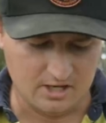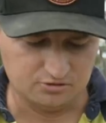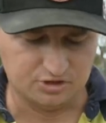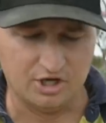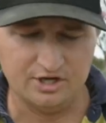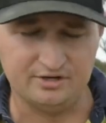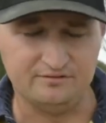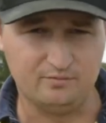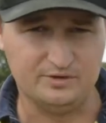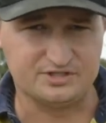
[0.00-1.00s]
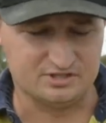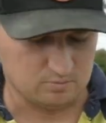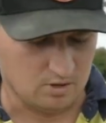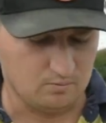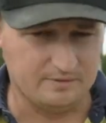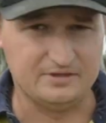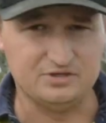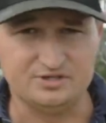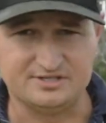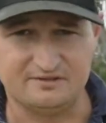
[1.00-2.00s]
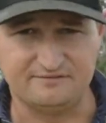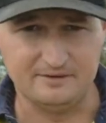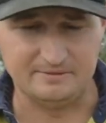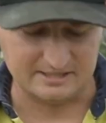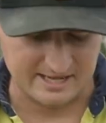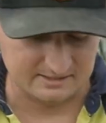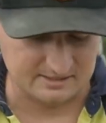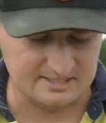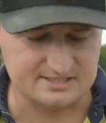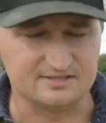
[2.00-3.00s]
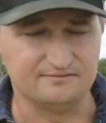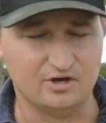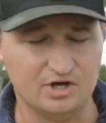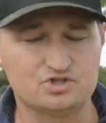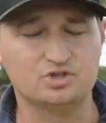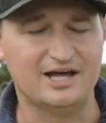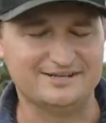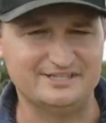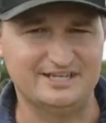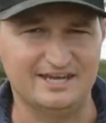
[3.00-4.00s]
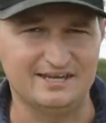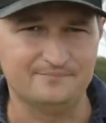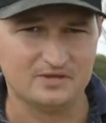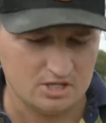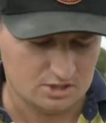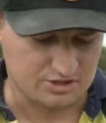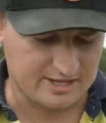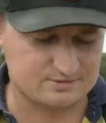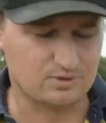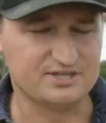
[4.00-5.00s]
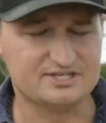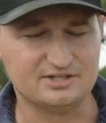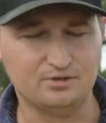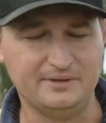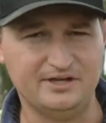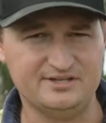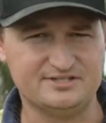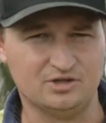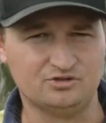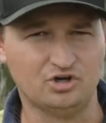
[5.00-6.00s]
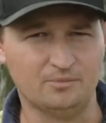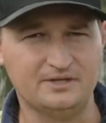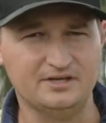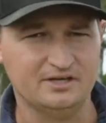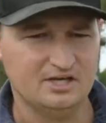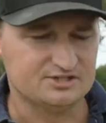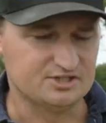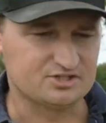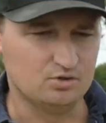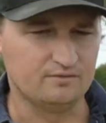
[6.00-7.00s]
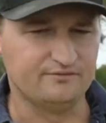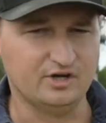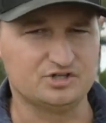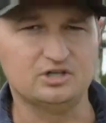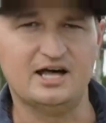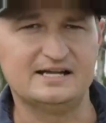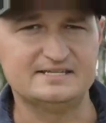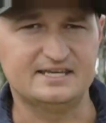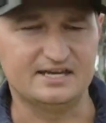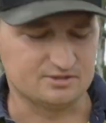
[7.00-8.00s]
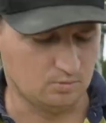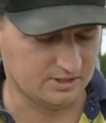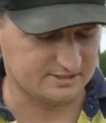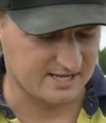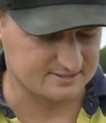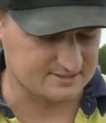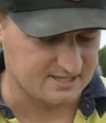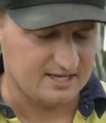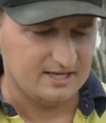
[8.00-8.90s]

alternative, which is what we've been using a fair bit lately, is the virtual RTK. So that's what this little bit is on top here. So it's called a virtual RTK. So what it does is